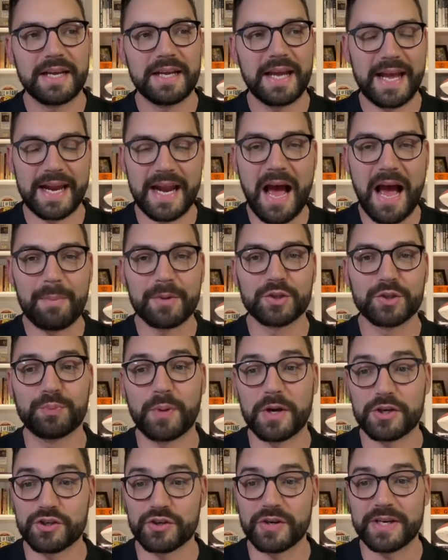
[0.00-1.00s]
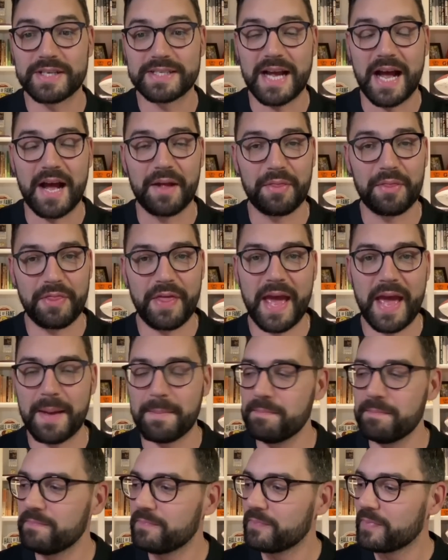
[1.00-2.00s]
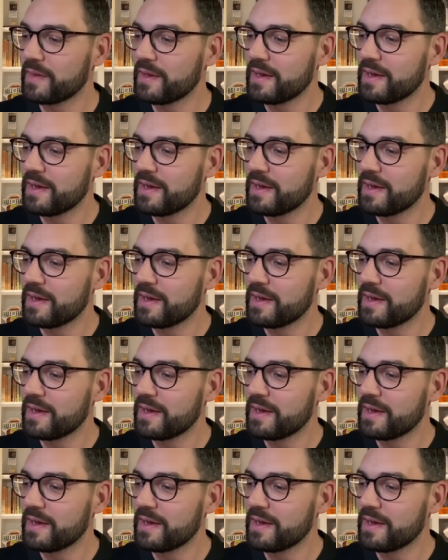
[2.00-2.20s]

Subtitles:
and how much pressure is on them.